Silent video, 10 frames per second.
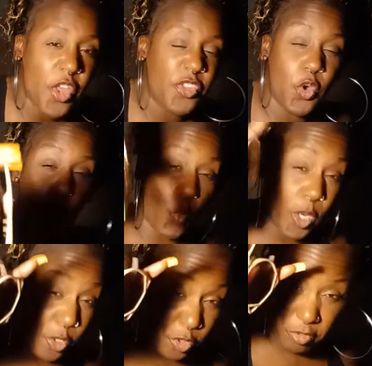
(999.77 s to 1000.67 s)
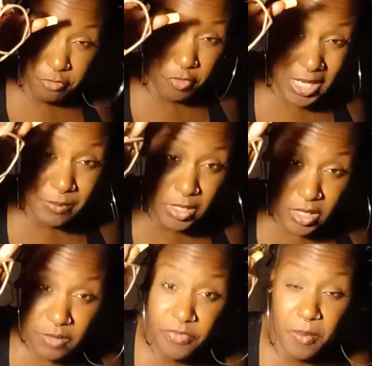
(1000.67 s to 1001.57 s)
The weirder the frame
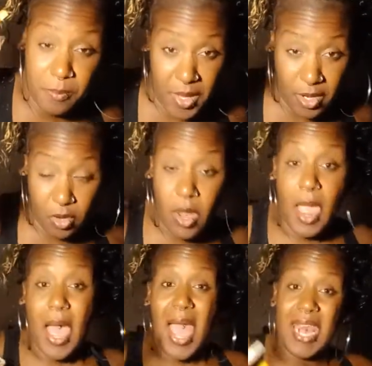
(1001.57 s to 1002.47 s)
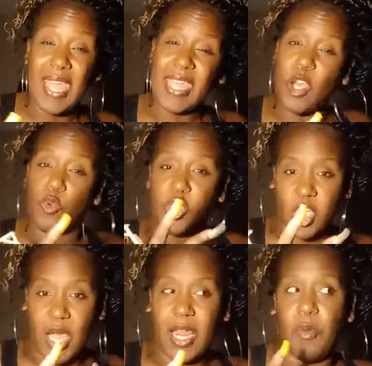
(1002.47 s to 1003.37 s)
look, the better. I like Elton
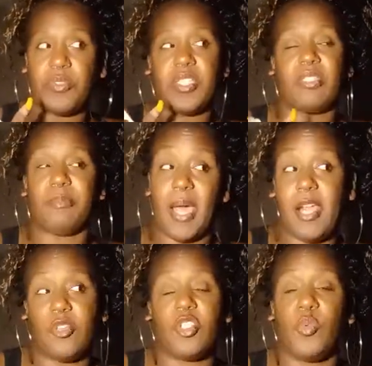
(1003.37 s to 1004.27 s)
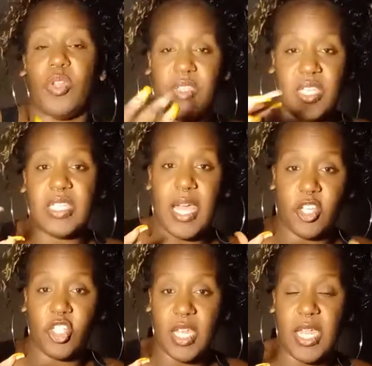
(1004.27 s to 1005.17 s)
John. I was inspired to wear these kind
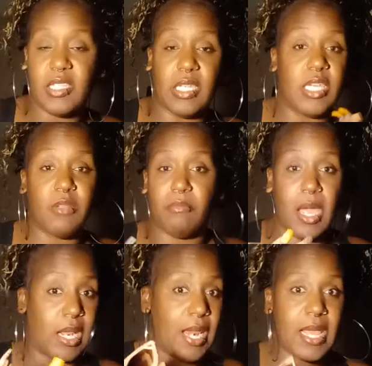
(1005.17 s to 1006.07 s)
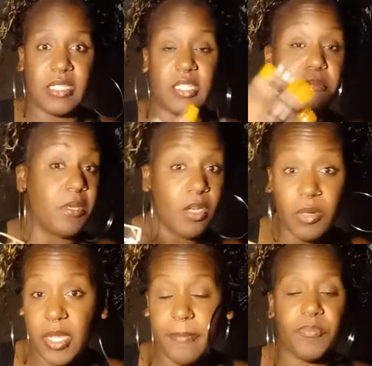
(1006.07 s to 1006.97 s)
of shades and get my glasses,
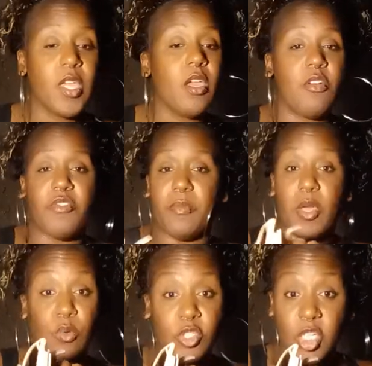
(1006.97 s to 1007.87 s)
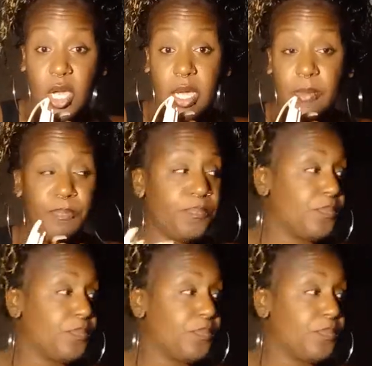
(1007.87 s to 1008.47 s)
period, from Elton John,